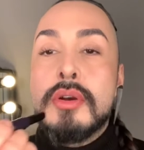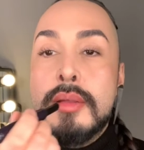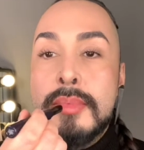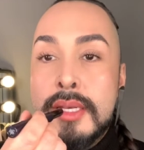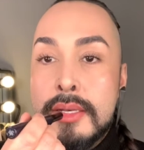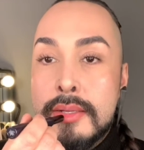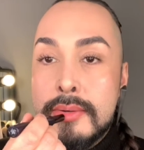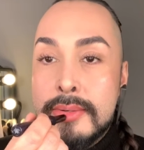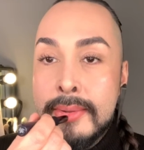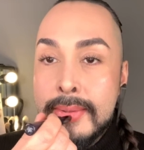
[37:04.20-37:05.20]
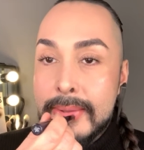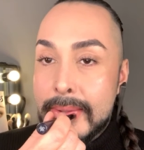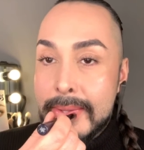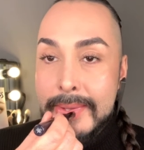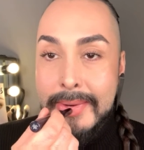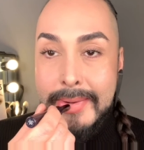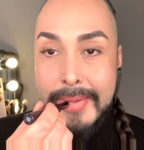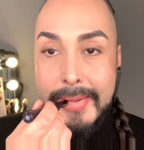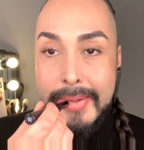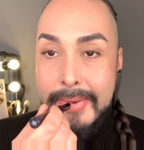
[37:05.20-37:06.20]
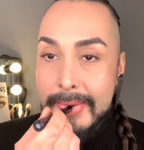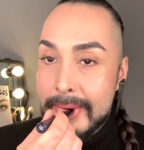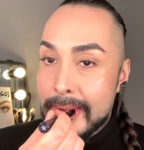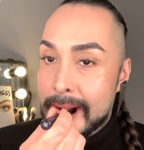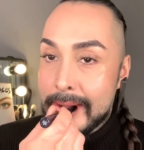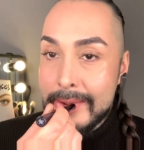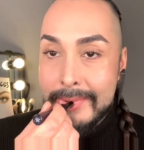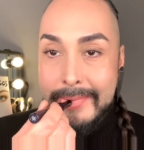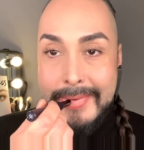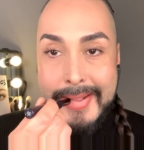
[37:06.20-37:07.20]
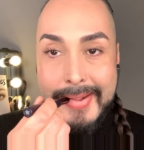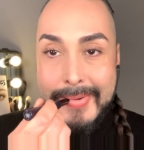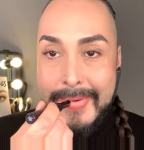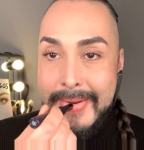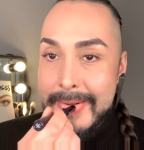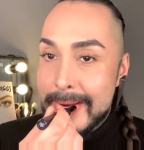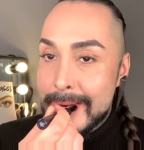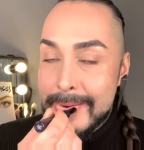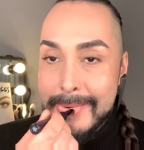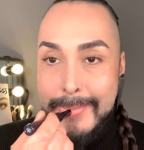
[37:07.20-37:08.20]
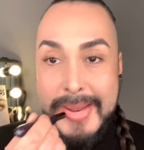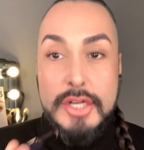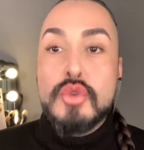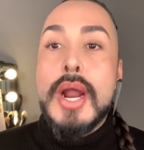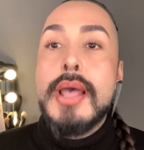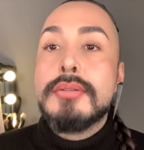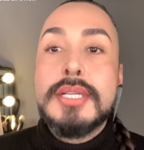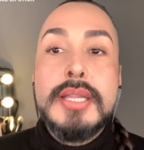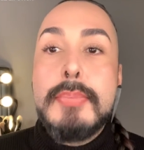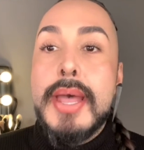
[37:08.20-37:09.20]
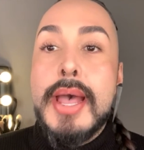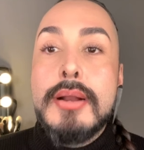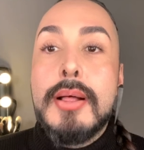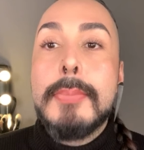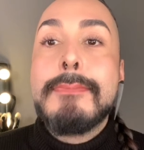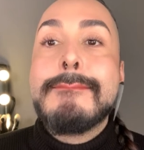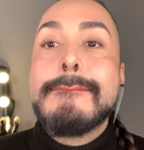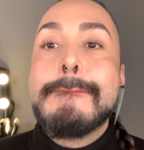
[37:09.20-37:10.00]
creamy nude. So it's not, it's not going to uh, dry out the lip at all.